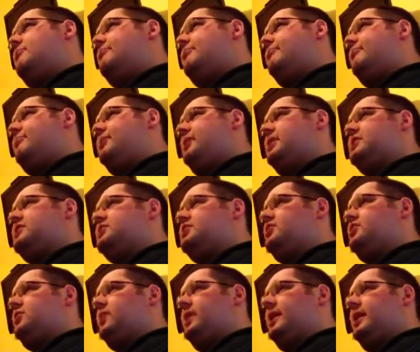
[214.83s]
bumping
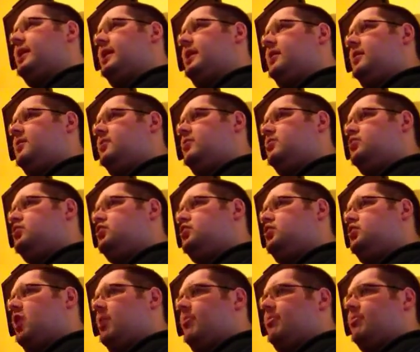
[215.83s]
into a
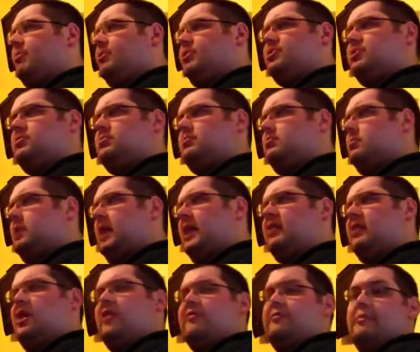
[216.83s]
shop, which I
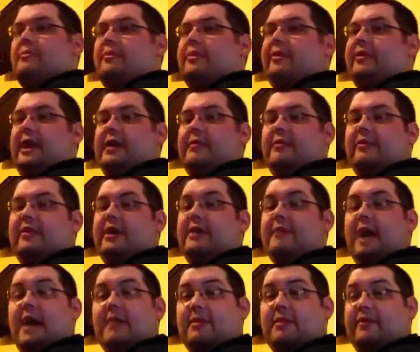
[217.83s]
can't remember the name of it. It
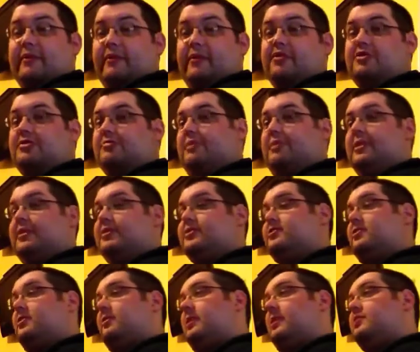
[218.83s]
might have been Virgin
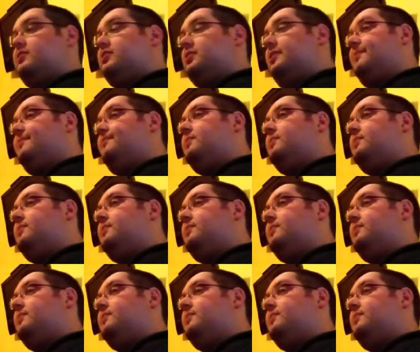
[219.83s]
Megastore, actually,